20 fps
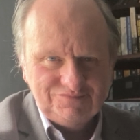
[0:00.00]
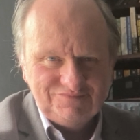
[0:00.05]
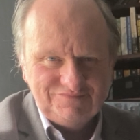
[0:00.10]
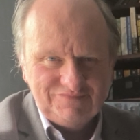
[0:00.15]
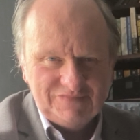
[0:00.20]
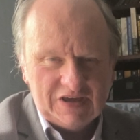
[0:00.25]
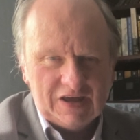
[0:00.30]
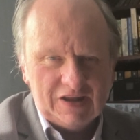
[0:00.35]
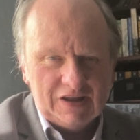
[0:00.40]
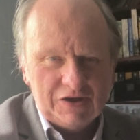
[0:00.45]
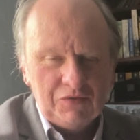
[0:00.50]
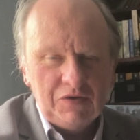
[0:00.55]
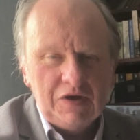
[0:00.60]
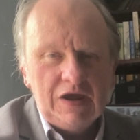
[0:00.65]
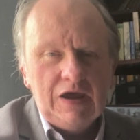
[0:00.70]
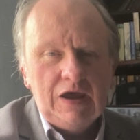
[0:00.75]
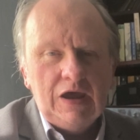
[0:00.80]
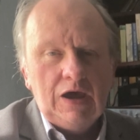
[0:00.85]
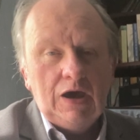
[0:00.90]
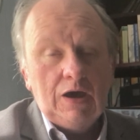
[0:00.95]
Hello,
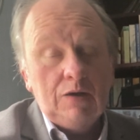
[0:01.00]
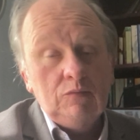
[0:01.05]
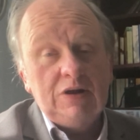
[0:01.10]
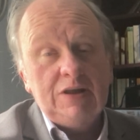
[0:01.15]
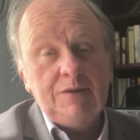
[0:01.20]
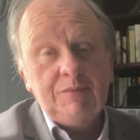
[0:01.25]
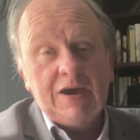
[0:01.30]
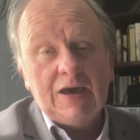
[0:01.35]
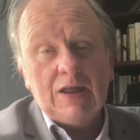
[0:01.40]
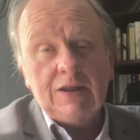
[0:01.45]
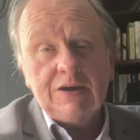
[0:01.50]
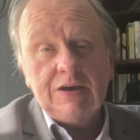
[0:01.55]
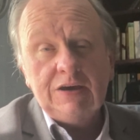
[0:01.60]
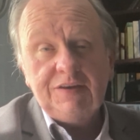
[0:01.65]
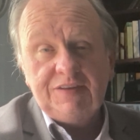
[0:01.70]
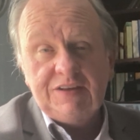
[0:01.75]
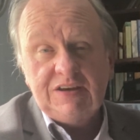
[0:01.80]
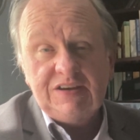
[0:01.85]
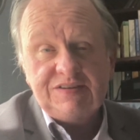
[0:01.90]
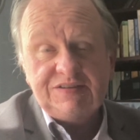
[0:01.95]
I'm William Gallagher.
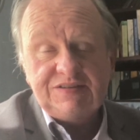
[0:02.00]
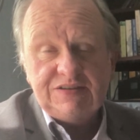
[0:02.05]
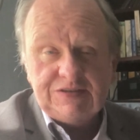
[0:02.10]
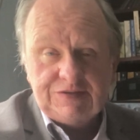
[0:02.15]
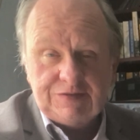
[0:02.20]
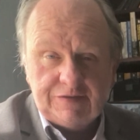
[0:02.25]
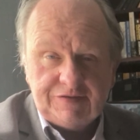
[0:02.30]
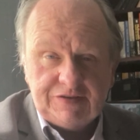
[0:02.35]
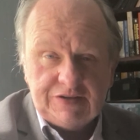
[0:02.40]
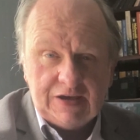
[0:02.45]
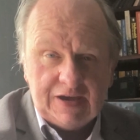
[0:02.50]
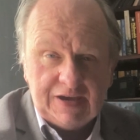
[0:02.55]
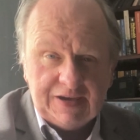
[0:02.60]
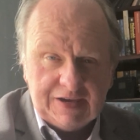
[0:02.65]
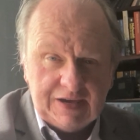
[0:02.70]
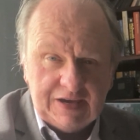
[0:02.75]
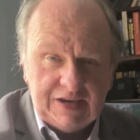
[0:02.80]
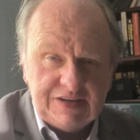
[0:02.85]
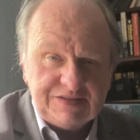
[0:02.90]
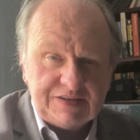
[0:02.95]
This is 58
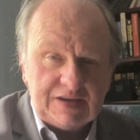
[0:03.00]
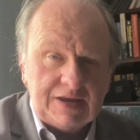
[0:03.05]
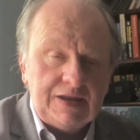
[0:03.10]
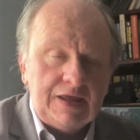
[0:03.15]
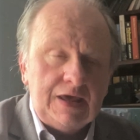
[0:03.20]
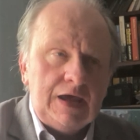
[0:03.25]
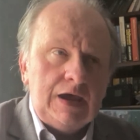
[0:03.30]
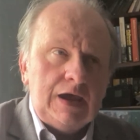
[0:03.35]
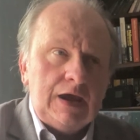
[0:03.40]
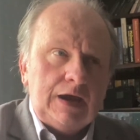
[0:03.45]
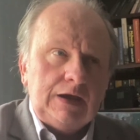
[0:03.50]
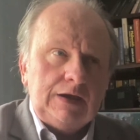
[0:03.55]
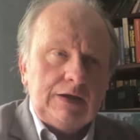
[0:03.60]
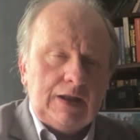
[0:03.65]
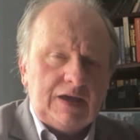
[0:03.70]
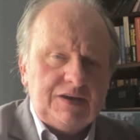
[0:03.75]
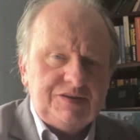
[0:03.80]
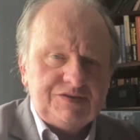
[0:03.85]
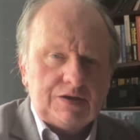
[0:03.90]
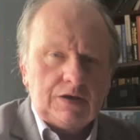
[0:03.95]
Keys, and
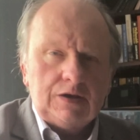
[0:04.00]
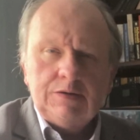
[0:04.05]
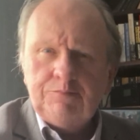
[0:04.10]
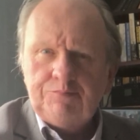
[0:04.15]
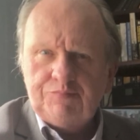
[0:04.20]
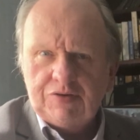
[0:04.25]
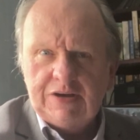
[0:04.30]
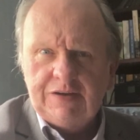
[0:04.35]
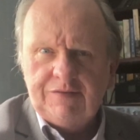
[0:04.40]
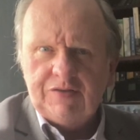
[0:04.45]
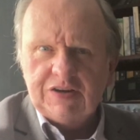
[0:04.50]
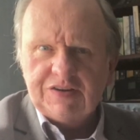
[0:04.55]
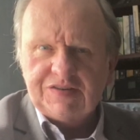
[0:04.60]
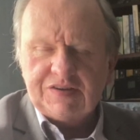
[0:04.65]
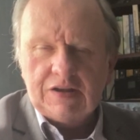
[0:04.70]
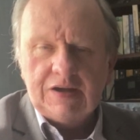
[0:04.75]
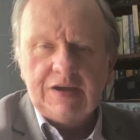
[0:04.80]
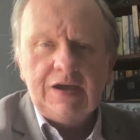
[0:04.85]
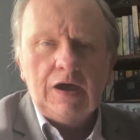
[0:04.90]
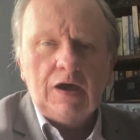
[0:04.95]
last time,
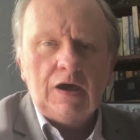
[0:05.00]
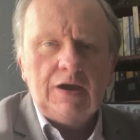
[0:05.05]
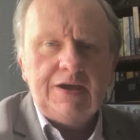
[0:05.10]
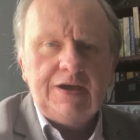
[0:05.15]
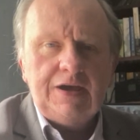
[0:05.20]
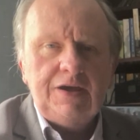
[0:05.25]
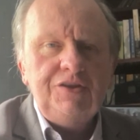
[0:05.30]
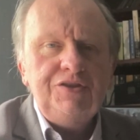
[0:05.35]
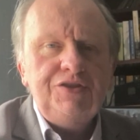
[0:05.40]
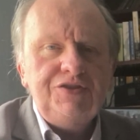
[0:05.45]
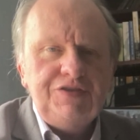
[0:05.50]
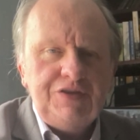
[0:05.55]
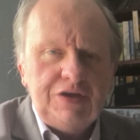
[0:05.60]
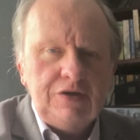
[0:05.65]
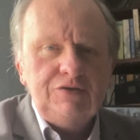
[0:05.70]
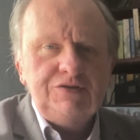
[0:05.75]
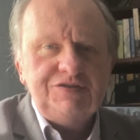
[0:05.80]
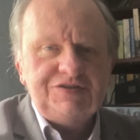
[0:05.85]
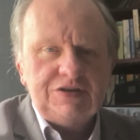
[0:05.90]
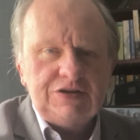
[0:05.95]
previously, I
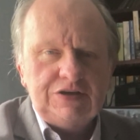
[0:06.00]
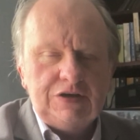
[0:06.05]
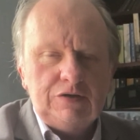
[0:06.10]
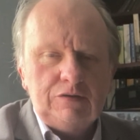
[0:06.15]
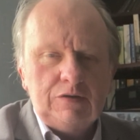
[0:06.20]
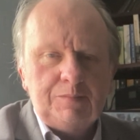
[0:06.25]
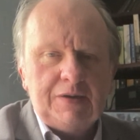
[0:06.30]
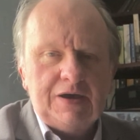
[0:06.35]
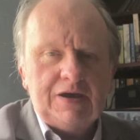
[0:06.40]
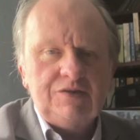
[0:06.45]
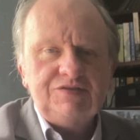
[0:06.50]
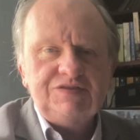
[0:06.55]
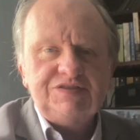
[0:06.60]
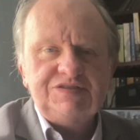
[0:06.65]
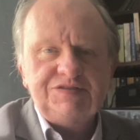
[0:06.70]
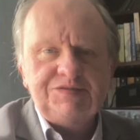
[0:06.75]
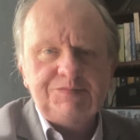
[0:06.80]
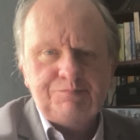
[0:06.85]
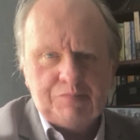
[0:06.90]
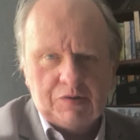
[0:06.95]
enthused at you about
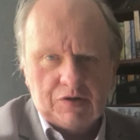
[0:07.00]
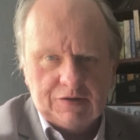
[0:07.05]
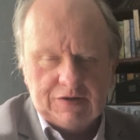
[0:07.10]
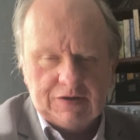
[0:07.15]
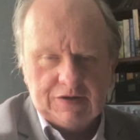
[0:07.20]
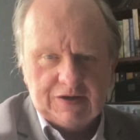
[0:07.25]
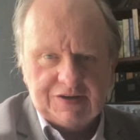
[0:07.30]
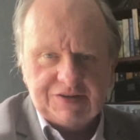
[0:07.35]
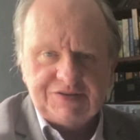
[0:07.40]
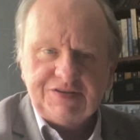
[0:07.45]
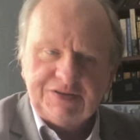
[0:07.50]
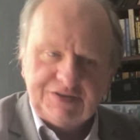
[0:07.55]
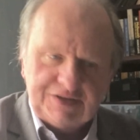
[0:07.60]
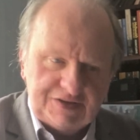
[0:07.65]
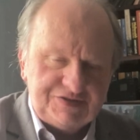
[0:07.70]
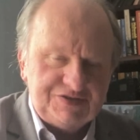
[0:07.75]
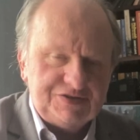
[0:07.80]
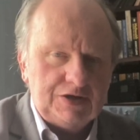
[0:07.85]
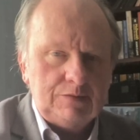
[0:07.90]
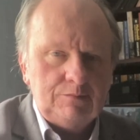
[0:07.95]
Spotlight, and
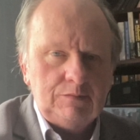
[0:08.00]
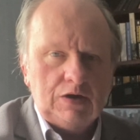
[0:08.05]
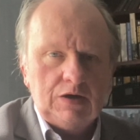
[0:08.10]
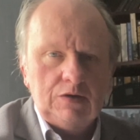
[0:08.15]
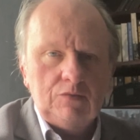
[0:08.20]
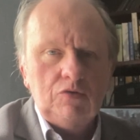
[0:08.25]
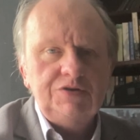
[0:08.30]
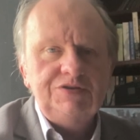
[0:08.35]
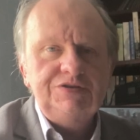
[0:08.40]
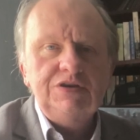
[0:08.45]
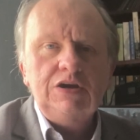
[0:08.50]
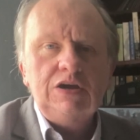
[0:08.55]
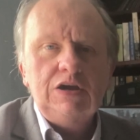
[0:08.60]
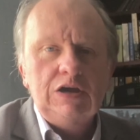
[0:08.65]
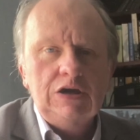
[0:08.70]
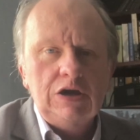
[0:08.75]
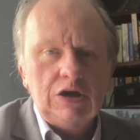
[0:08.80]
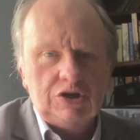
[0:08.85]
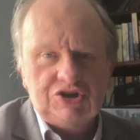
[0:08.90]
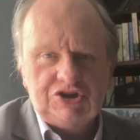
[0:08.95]
this time I want to
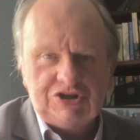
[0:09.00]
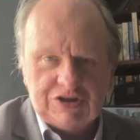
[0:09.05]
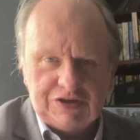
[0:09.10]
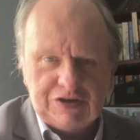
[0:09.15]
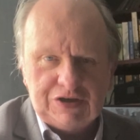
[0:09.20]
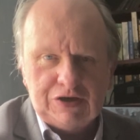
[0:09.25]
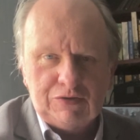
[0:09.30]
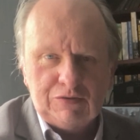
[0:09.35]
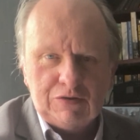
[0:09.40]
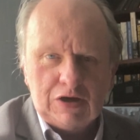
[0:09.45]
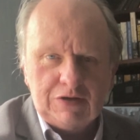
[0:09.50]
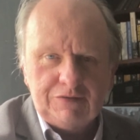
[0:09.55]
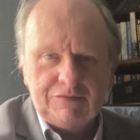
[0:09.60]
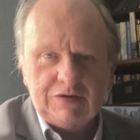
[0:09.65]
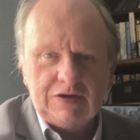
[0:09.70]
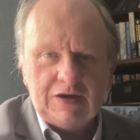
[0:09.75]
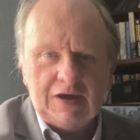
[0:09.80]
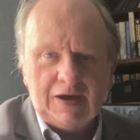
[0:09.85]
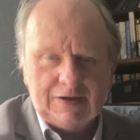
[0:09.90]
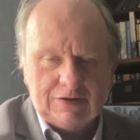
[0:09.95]
gush at you
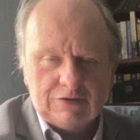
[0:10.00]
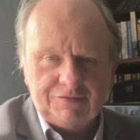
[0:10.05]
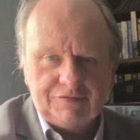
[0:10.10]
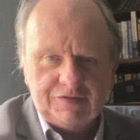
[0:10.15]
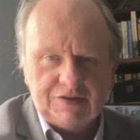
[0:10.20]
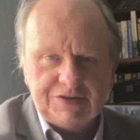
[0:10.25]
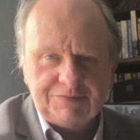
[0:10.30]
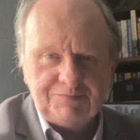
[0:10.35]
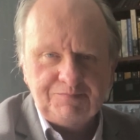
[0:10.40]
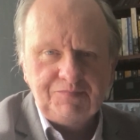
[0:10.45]
over Alfred.